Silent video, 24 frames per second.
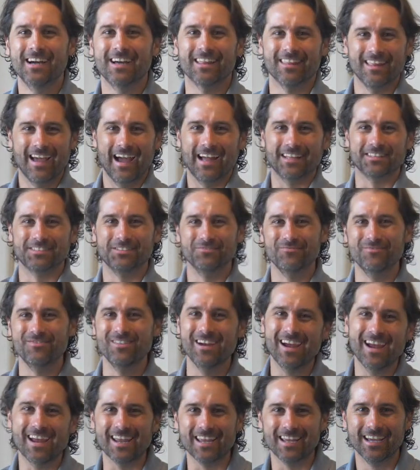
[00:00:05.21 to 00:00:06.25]
That's
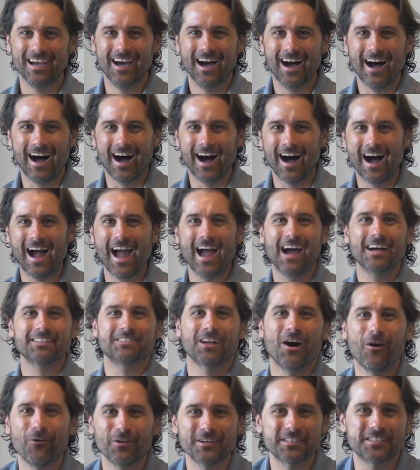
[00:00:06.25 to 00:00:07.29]
me. As
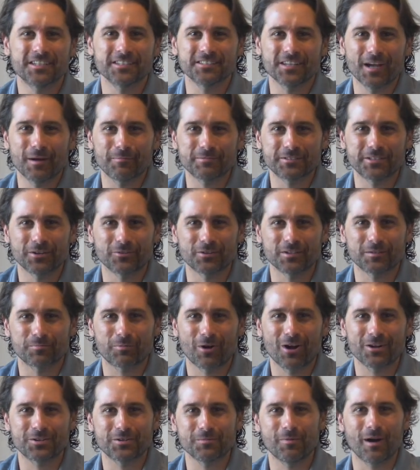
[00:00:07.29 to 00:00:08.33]
always, this episode is
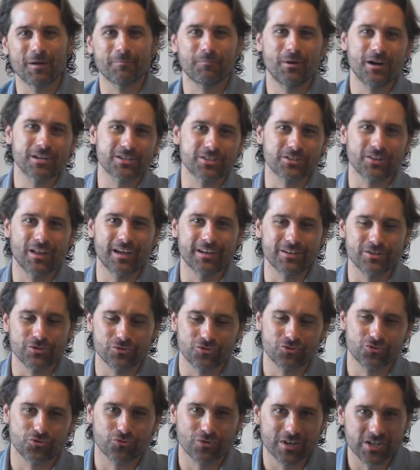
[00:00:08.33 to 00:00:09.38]
brought to you by Punchline
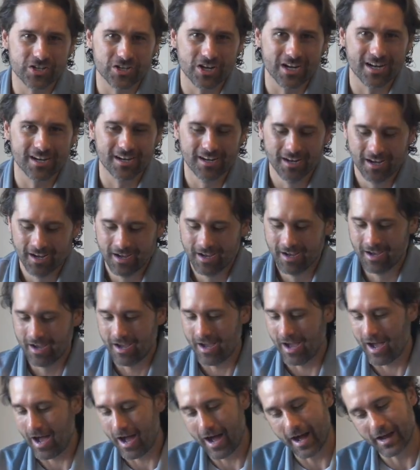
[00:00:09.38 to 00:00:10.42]
Nutrition.
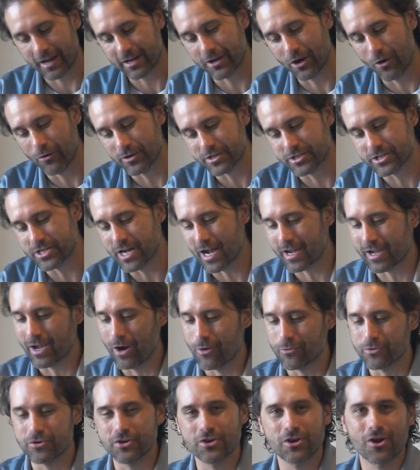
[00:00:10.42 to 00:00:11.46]
Go and check
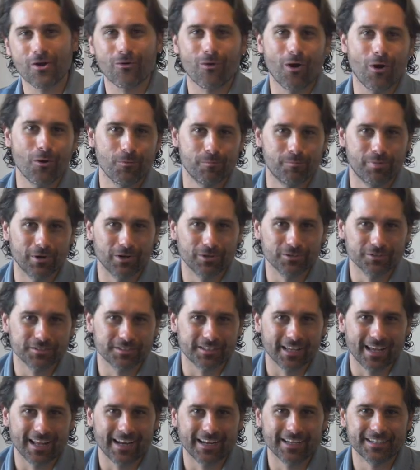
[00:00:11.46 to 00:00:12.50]
out
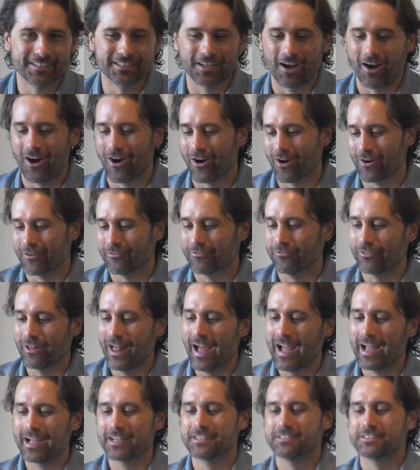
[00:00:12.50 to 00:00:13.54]
NeuroBoost. It is our
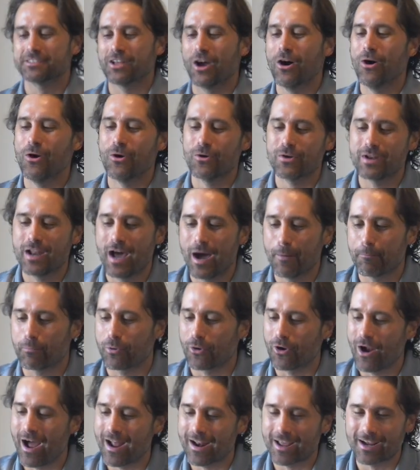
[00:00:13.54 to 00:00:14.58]
flagstone
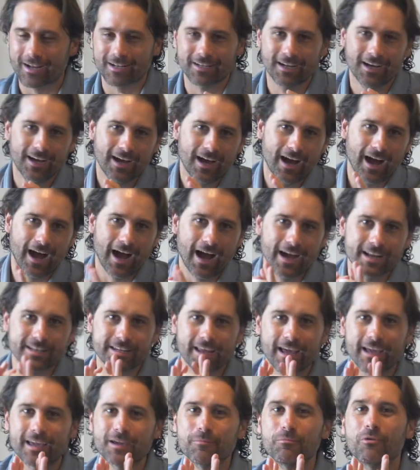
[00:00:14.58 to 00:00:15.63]
product. I
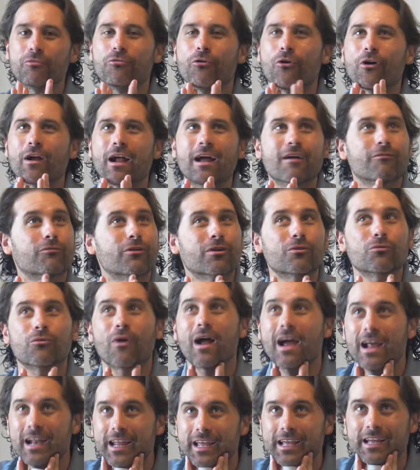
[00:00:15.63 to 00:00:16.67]
take it before every
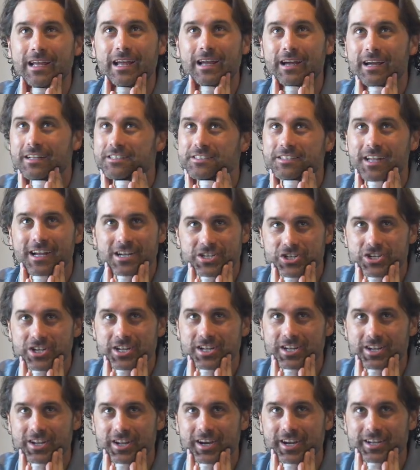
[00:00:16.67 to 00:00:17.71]
writing
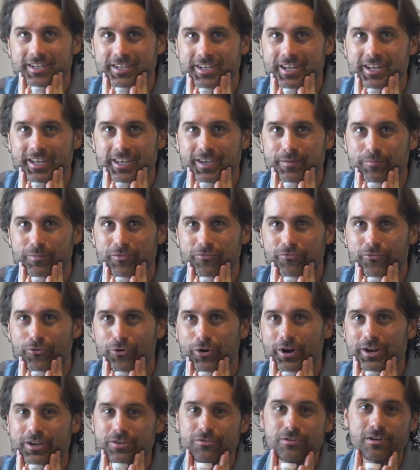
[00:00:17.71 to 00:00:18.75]
session. I take it
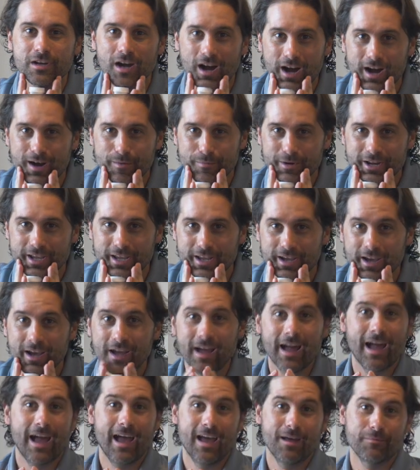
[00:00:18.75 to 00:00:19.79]
before I do comedy
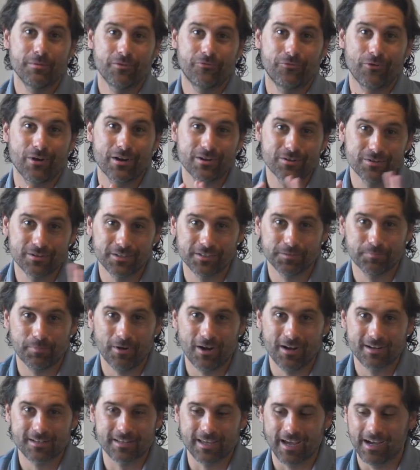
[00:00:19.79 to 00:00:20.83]
and before I do this
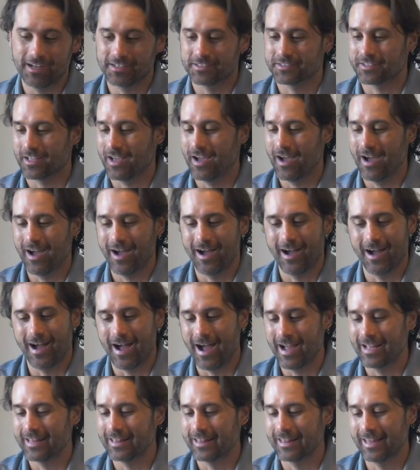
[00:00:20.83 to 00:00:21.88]
podcast.
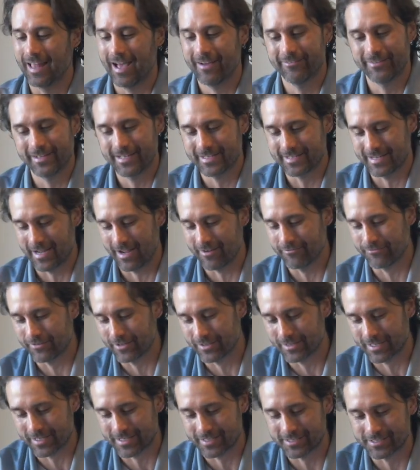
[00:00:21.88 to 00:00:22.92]
I love it. I feel
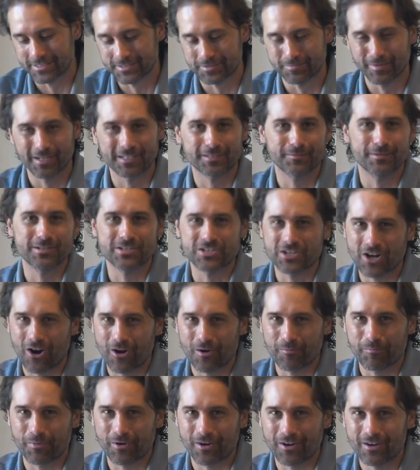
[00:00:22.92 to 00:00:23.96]
like it just makes me
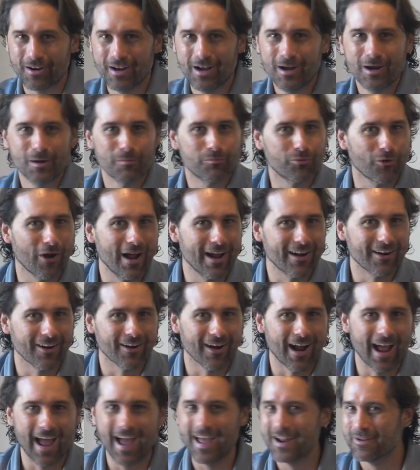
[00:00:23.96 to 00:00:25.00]
sharper, brighter,
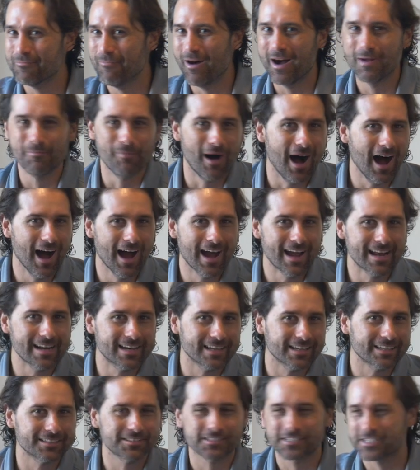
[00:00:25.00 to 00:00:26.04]
and my mind
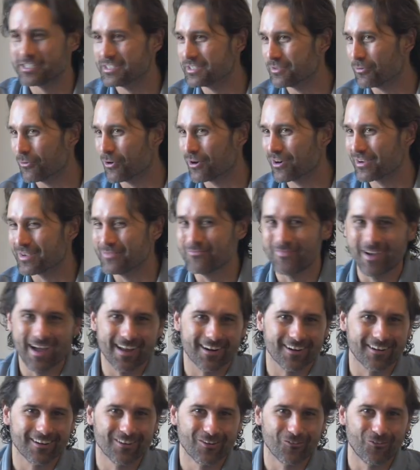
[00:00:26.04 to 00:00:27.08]
is just working
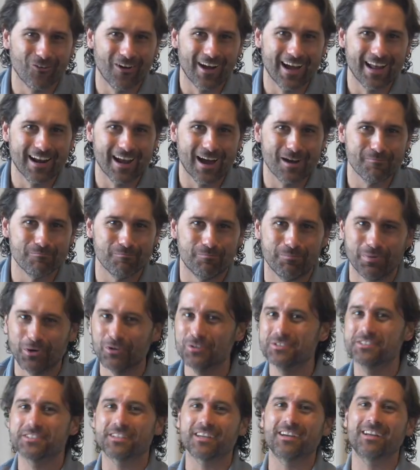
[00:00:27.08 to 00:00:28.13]
better when I'm
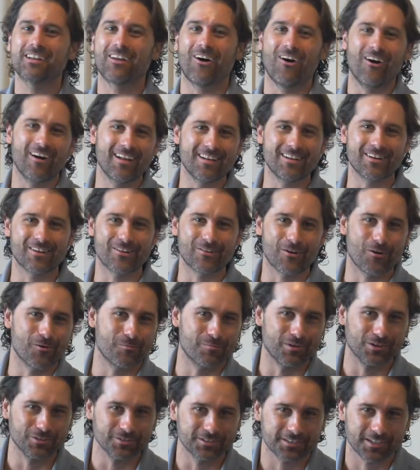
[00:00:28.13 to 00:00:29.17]
boosted on
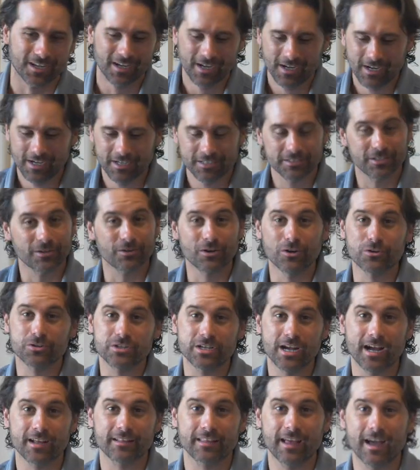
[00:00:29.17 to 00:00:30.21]
NeuroBoost. So go
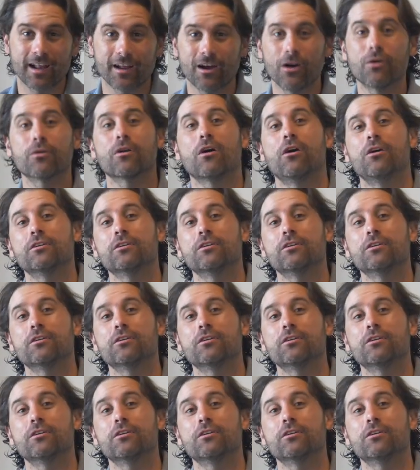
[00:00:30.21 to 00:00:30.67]
check that out.